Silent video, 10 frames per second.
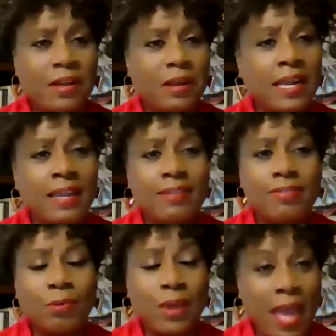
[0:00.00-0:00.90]

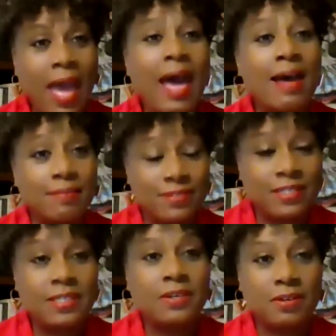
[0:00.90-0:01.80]
We
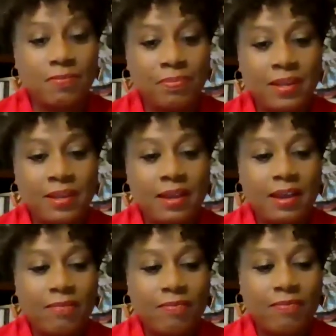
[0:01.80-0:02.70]
have still
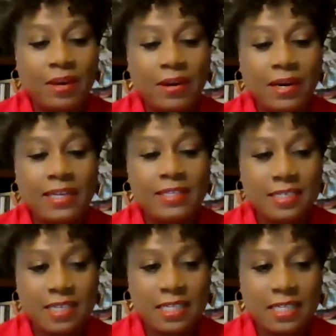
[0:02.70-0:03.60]
a
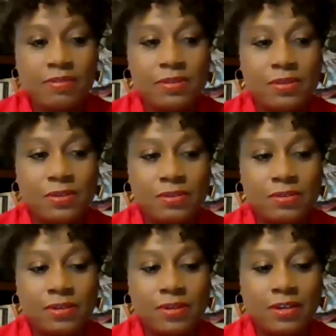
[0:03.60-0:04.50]
very
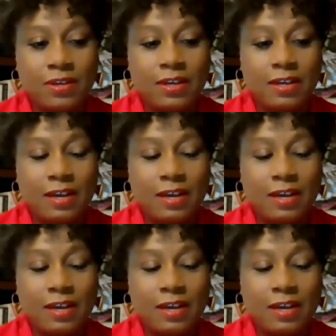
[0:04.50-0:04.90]
successful